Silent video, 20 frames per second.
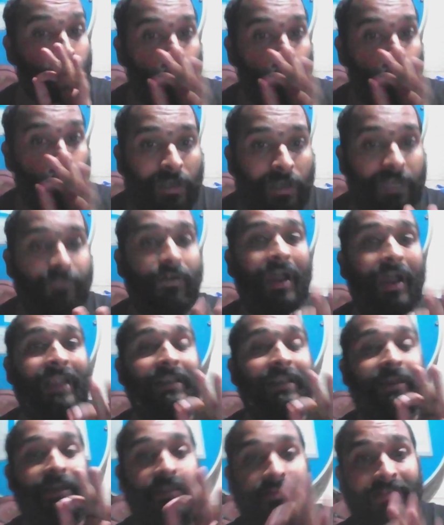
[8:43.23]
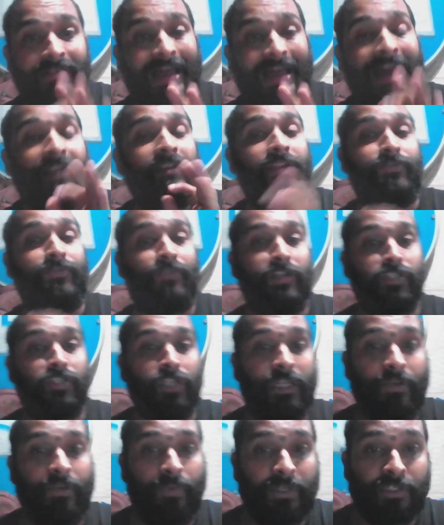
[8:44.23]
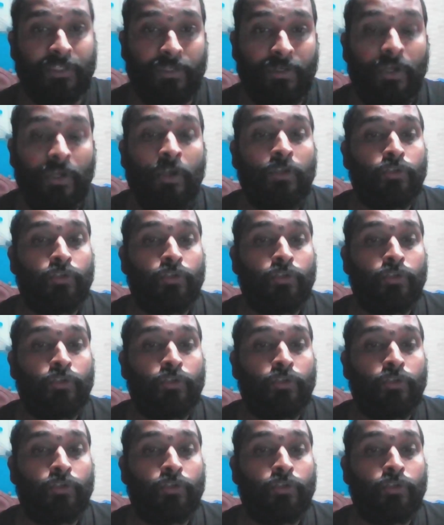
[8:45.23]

not defined in that differential equation.